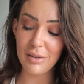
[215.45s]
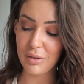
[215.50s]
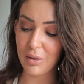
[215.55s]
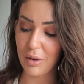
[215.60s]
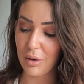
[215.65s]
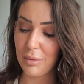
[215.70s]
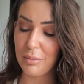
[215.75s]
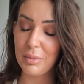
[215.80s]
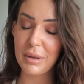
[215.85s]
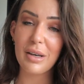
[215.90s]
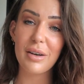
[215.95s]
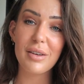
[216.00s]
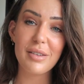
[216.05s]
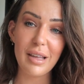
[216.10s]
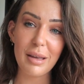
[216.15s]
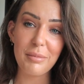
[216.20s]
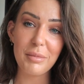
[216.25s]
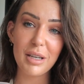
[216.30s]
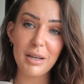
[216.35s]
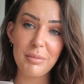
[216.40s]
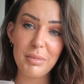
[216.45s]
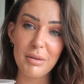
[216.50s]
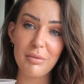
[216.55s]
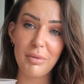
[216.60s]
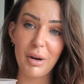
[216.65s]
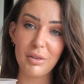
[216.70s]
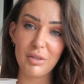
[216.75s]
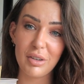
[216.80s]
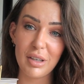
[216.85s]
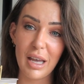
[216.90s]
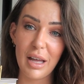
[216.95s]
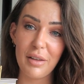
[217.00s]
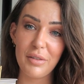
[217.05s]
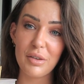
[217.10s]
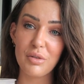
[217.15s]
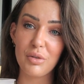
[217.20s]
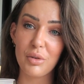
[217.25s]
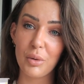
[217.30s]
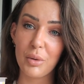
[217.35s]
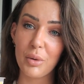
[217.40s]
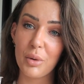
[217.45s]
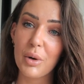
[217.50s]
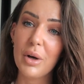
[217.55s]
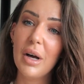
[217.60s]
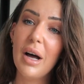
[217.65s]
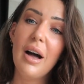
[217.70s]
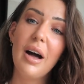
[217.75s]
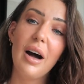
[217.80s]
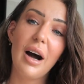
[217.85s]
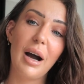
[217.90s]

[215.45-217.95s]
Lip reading: So because I'm going to be rushing out the door,